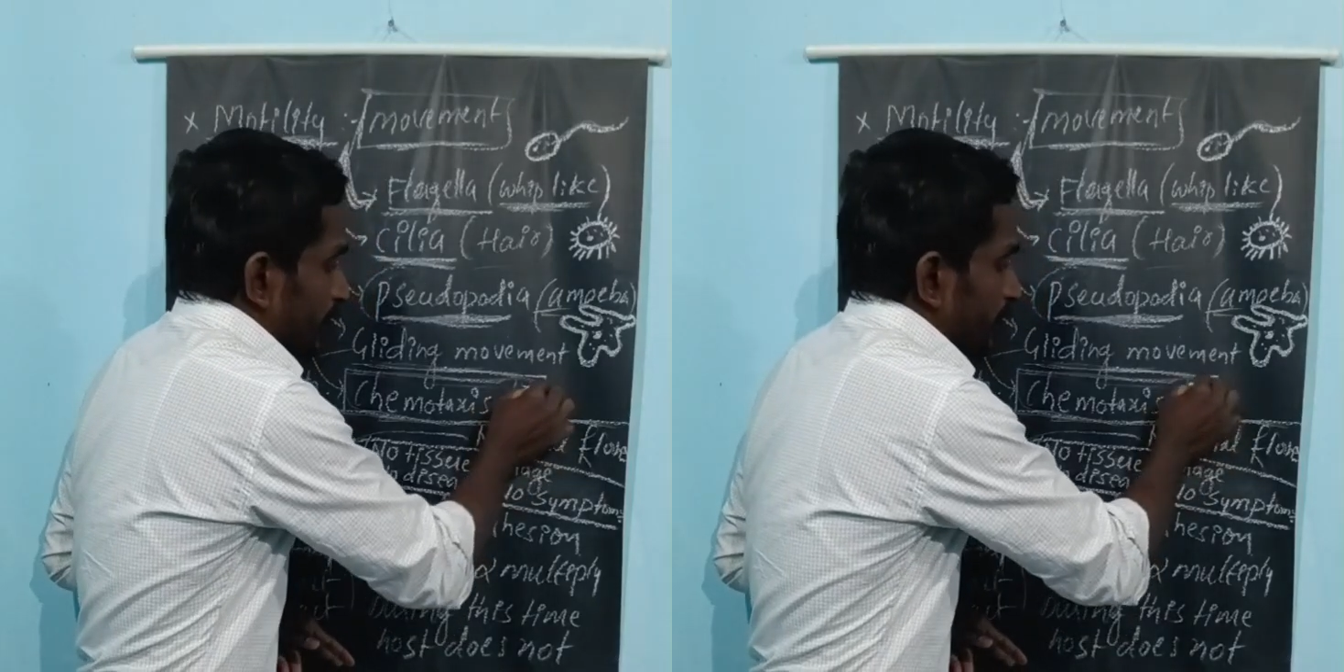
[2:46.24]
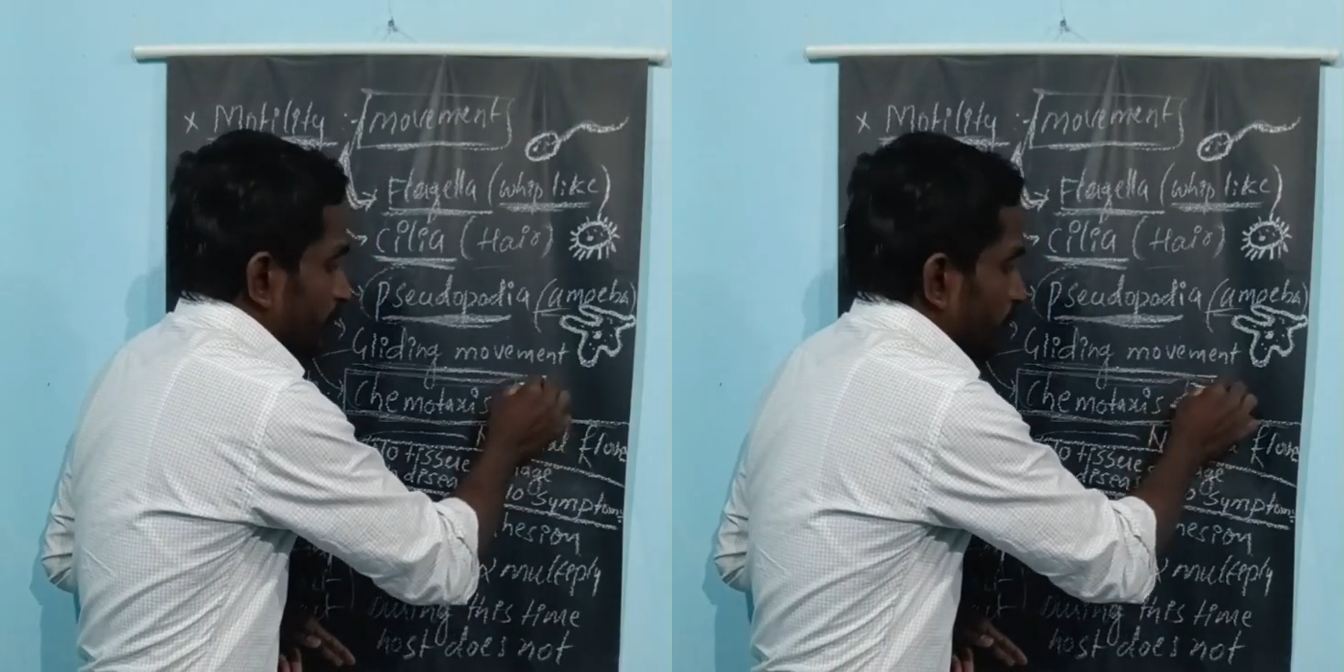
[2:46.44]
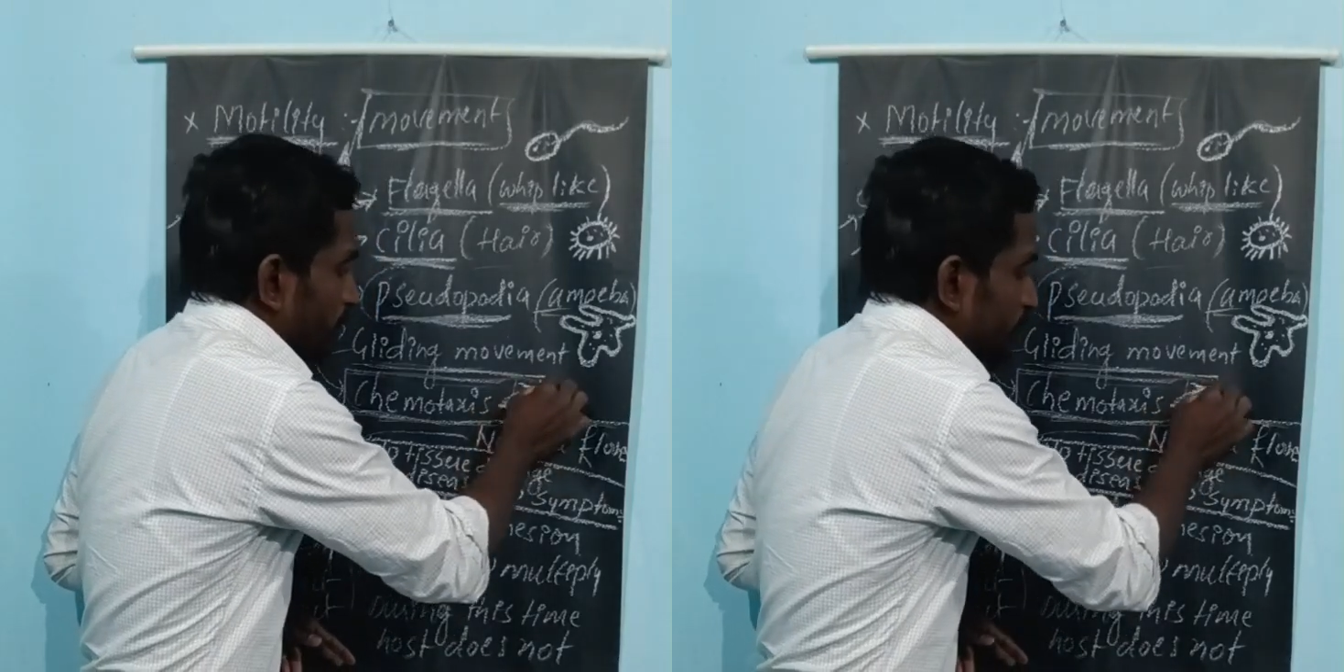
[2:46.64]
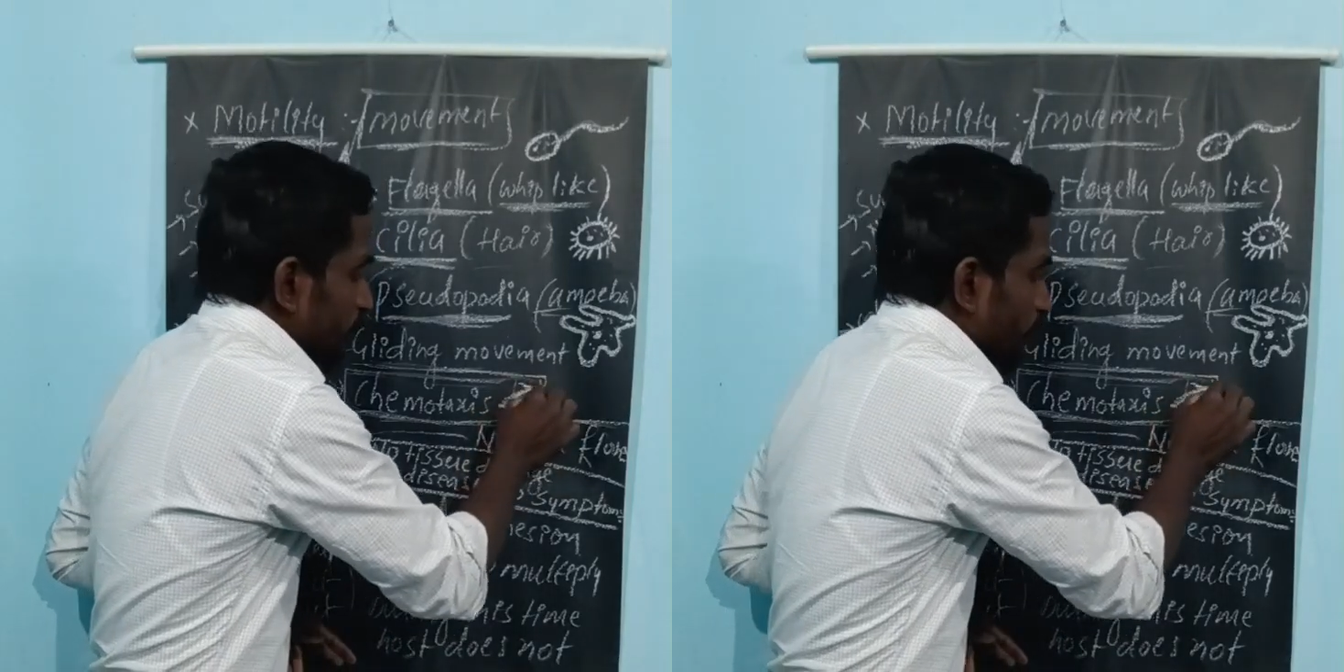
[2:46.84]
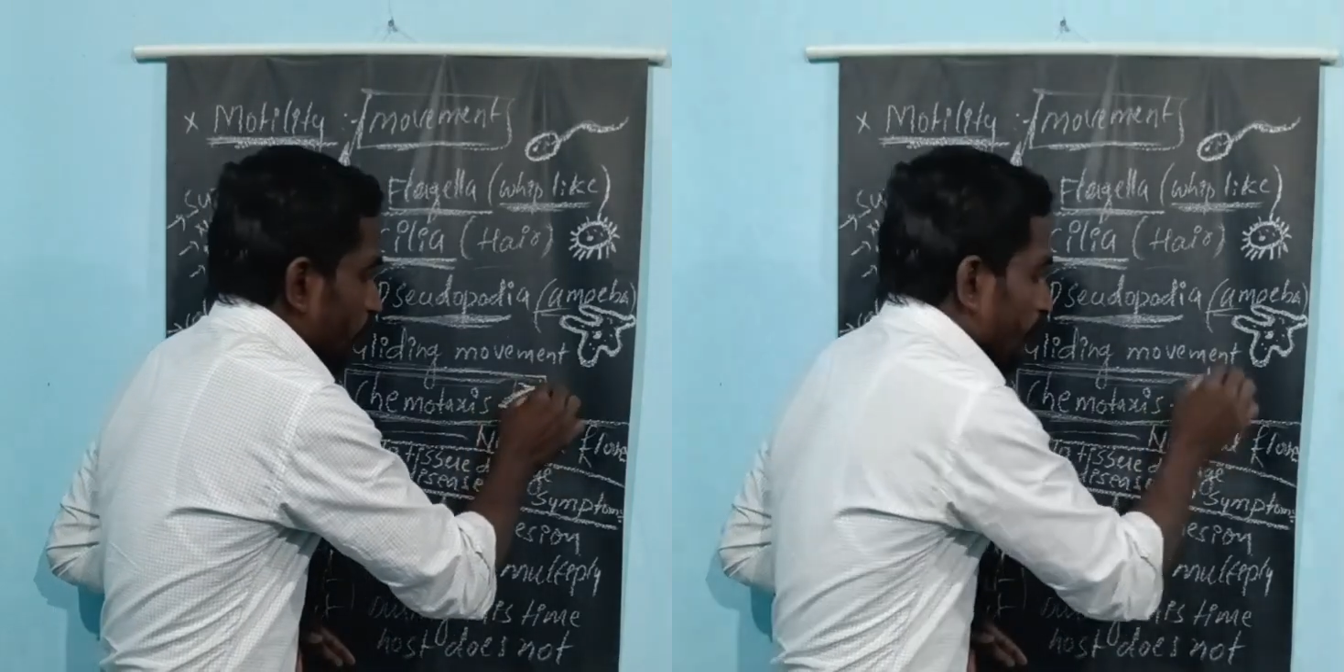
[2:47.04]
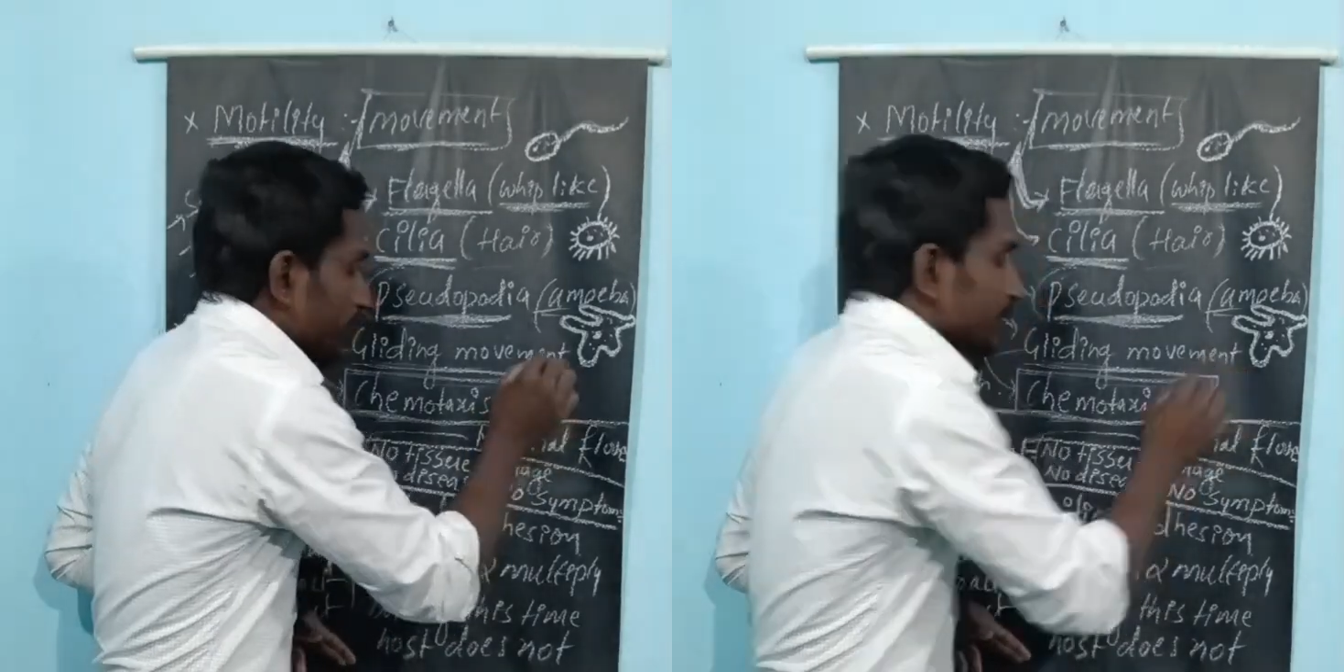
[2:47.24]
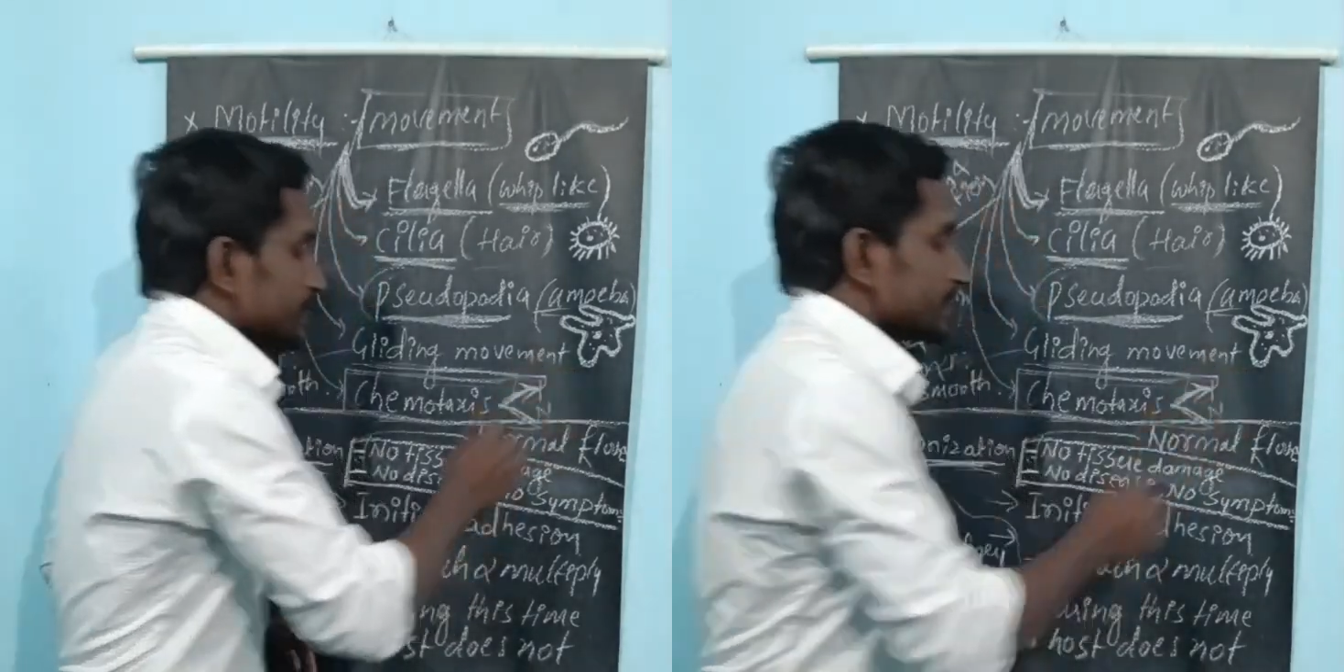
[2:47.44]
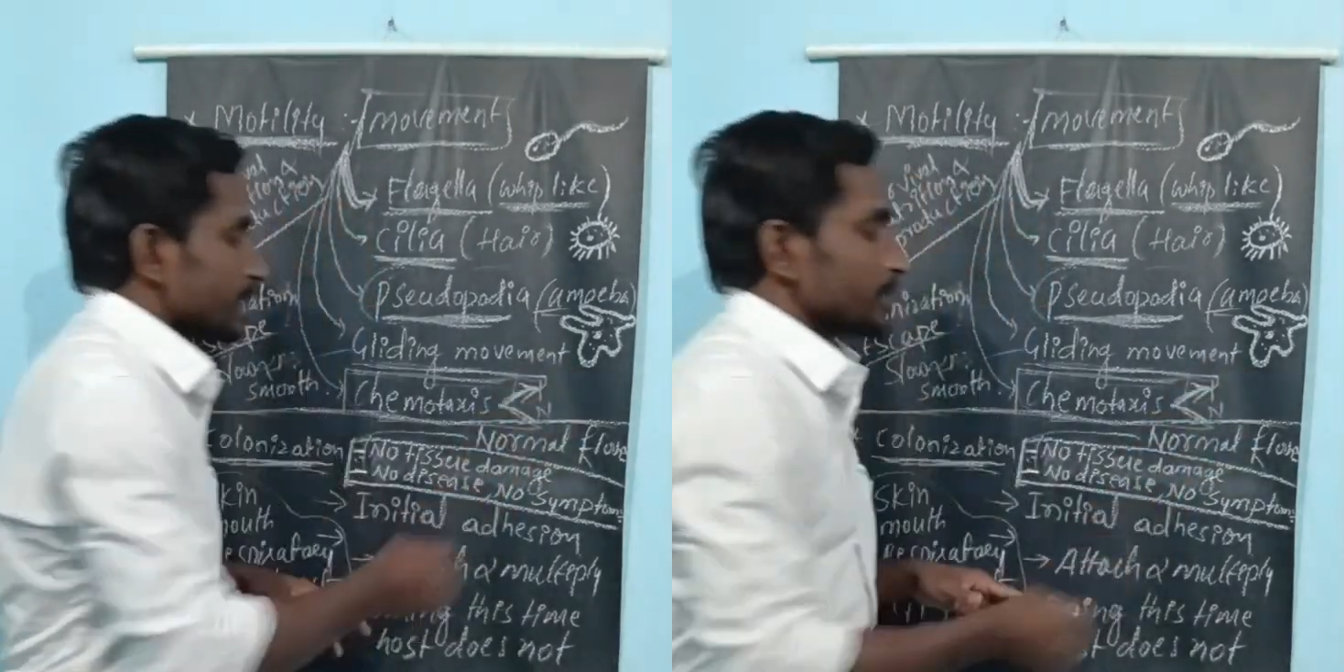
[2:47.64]
Then the positive
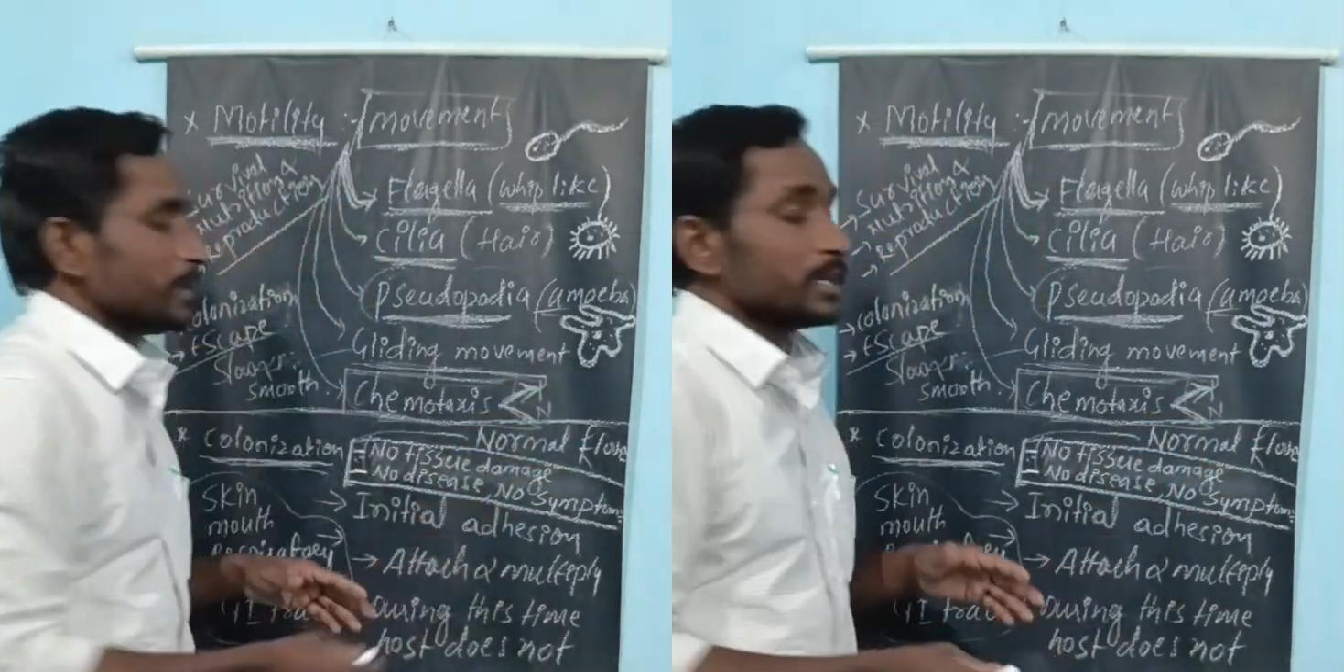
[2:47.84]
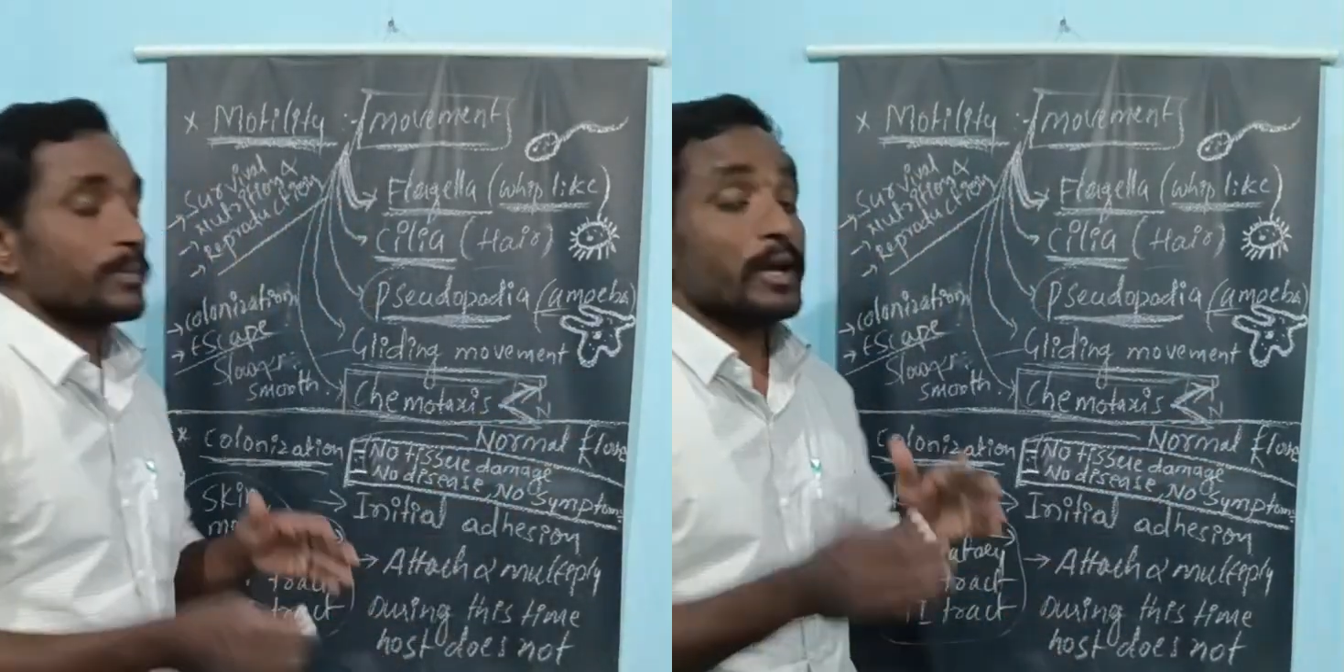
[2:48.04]
chemotaxis is nothing but the